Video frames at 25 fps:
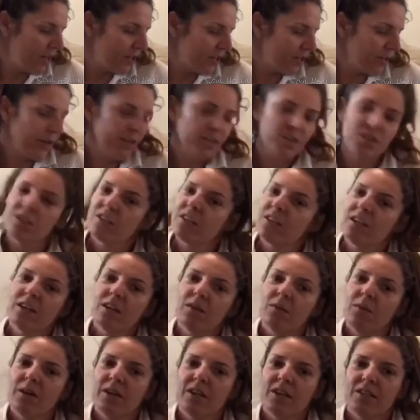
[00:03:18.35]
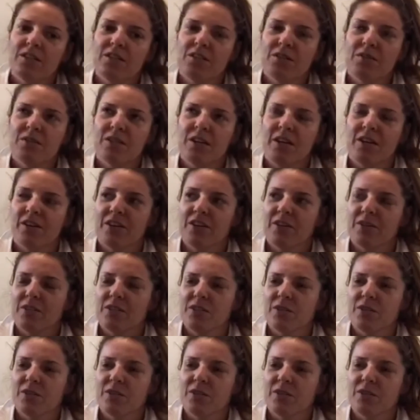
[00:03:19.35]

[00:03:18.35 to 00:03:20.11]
So I just kind of wanted to tell you.